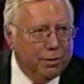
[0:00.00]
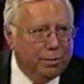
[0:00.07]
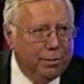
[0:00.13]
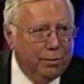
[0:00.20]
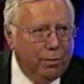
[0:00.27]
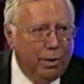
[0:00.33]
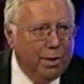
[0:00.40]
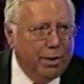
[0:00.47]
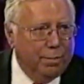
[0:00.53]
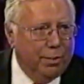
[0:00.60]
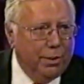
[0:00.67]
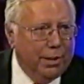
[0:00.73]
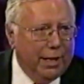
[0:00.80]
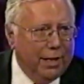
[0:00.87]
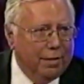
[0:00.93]
to want to
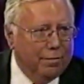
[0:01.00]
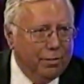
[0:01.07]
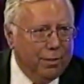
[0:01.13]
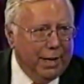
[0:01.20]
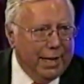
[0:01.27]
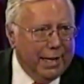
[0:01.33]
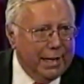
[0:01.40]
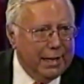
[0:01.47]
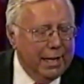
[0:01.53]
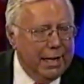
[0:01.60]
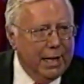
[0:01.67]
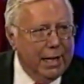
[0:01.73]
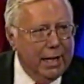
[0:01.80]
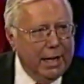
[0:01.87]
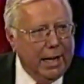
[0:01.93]
pull out of Iraq,
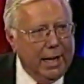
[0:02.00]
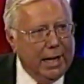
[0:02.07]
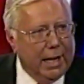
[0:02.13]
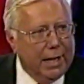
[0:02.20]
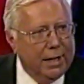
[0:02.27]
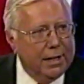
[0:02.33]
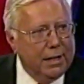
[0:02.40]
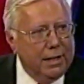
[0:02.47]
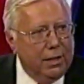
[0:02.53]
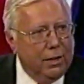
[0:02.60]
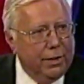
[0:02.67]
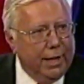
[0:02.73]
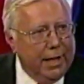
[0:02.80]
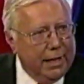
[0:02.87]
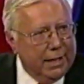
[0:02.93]
and
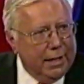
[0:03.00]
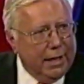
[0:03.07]
that